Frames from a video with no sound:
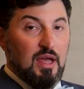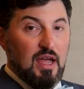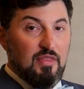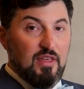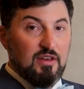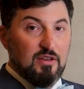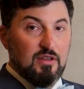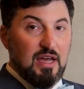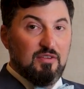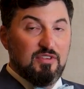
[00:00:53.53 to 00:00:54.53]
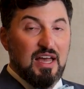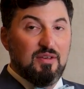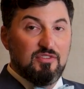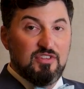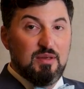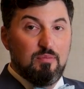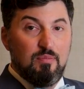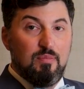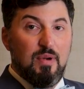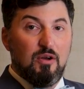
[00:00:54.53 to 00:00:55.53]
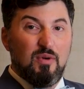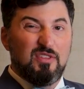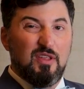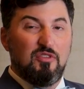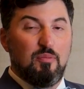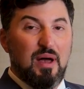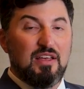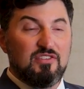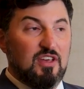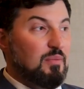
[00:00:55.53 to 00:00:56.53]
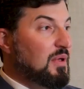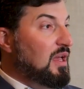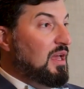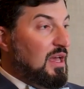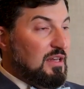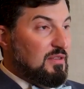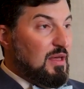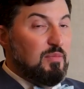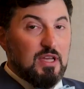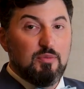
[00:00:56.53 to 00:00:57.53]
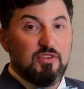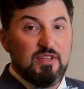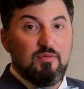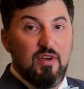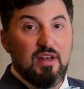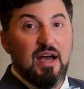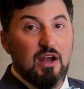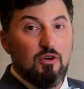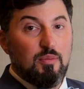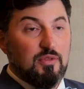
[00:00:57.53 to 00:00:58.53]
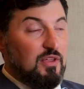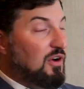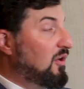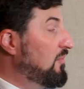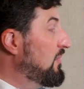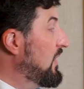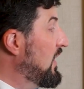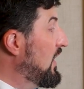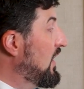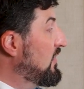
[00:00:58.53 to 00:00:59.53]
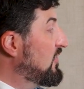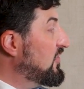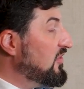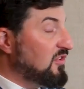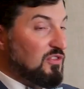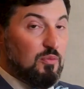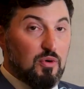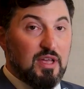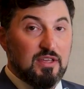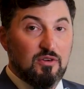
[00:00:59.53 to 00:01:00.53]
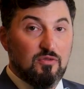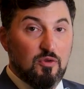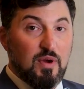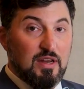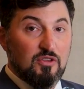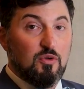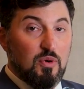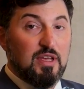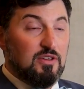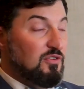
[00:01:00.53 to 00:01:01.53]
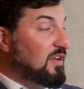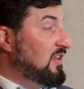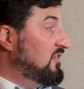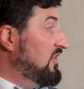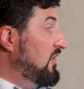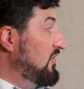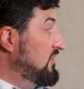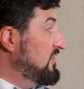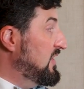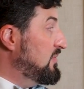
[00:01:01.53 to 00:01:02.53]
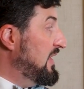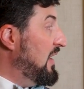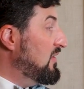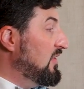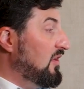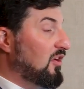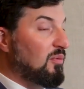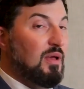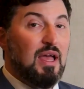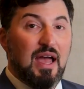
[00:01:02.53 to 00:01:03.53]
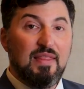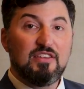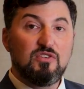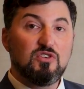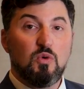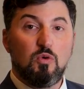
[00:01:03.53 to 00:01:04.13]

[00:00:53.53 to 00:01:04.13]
and then kind of dives deep about right at the level of the bicep and then becomes a deep vein higher up in the arm. There's also the radial and the brachial veins that are deep down in the arm, and that's usually